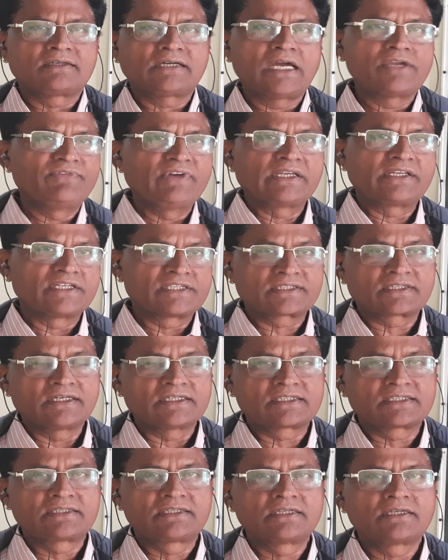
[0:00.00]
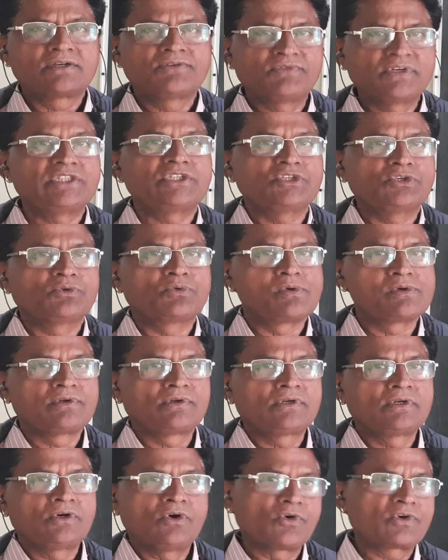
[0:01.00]
I will discuss with
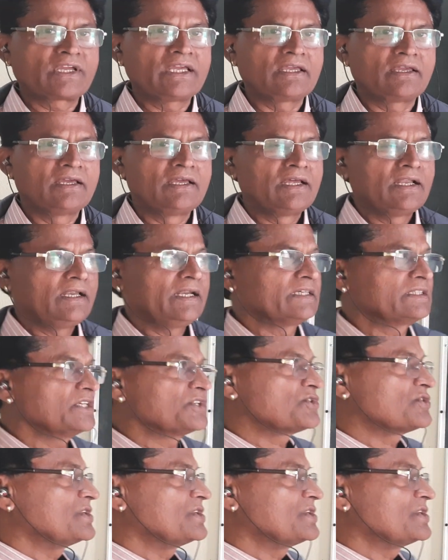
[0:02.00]
you. Okay, let us